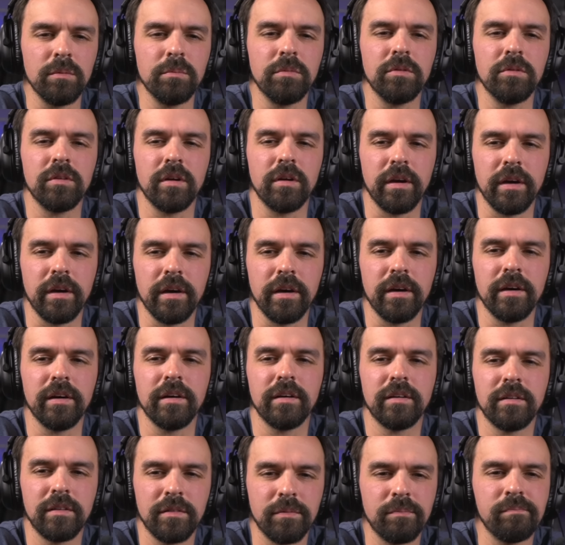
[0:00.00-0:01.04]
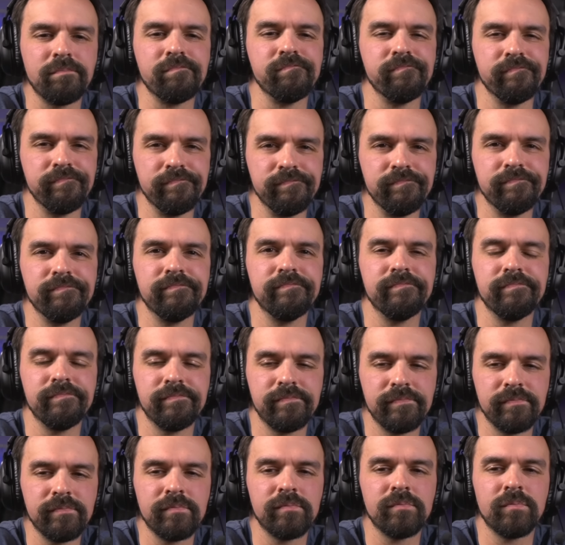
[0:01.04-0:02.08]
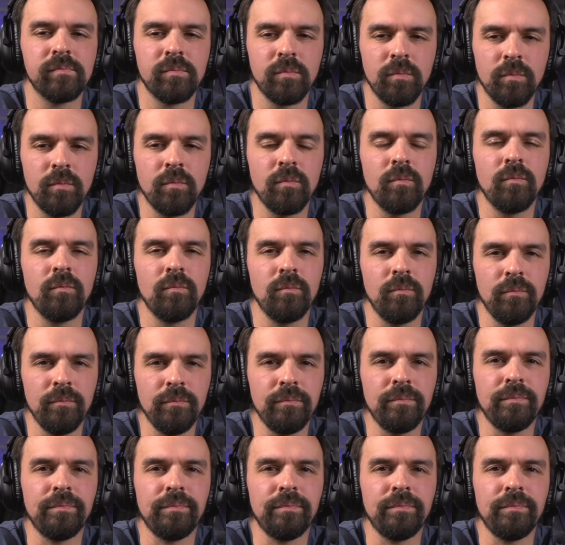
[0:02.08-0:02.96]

know, those timber rattlers are like kind of dark, and they do kind of blend